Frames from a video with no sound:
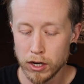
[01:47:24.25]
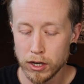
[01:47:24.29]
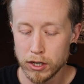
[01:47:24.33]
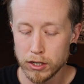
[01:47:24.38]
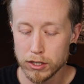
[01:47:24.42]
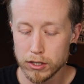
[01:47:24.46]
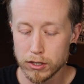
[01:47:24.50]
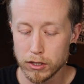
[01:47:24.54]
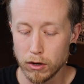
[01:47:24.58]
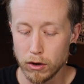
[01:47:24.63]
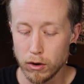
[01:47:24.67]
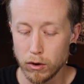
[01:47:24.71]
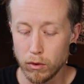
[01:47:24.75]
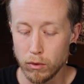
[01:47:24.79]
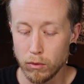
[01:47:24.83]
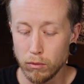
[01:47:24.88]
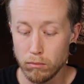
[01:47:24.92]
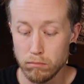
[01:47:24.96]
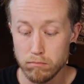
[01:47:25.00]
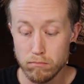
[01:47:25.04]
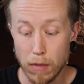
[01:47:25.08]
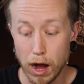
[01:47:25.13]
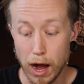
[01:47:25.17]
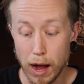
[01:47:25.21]
So
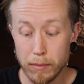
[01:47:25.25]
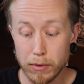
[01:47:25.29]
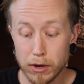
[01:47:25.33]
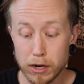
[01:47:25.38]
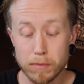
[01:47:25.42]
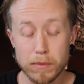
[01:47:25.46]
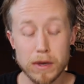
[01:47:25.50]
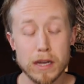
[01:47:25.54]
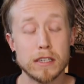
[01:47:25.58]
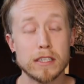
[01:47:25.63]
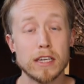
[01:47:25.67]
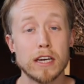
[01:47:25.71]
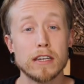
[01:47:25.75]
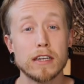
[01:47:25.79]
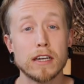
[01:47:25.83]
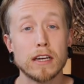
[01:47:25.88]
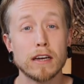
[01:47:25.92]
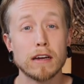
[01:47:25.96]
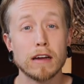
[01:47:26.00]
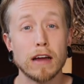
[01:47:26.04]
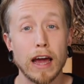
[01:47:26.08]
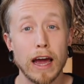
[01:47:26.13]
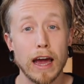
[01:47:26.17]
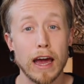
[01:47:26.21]
I'm going to be
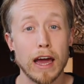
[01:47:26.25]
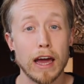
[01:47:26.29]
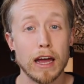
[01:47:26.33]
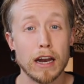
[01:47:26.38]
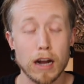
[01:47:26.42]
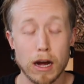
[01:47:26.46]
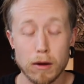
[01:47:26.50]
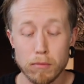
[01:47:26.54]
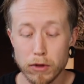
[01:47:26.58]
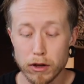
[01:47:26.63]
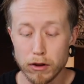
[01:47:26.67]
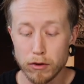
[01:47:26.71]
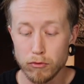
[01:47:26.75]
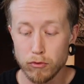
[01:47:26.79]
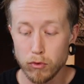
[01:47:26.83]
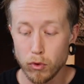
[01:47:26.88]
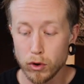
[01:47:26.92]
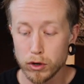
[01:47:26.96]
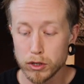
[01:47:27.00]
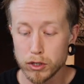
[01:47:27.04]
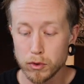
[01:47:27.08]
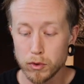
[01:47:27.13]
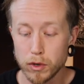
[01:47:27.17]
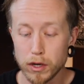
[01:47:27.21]
attending and I'm looking
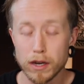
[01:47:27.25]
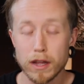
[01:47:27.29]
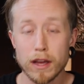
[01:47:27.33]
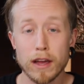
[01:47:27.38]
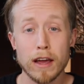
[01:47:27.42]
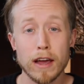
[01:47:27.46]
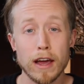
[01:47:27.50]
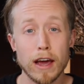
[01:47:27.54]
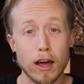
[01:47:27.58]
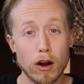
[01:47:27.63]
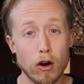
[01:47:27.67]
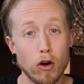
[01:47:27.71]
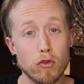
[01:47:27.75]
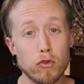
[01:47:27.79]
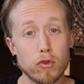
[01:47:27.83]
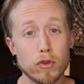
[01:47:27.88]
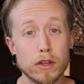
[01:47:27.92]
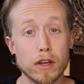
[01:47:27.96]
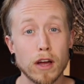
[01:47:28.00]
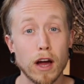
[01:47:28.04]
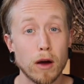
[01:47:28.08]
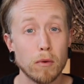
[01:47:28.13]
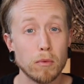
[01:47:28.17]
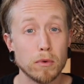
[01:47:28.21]
forward to it. And
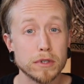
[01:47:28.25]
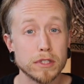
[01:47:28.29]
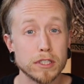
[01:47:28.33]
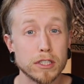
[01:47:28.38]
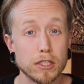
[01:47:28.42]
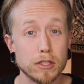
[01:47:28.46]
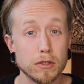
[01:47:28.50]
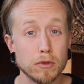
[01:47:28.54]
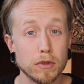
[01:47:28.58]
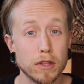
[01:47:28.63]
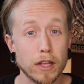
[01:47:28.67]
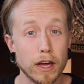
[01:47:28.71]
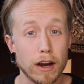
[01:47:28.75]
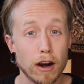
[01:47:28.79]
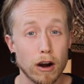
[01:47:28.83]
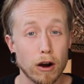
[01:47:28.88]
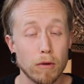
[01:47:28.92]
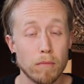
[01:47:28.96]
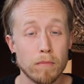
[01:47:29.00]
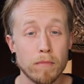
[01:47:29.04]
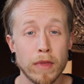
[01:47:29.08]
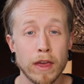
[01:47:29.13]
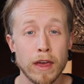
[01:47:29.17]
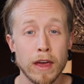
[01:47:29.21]
hopefully, I will see you there.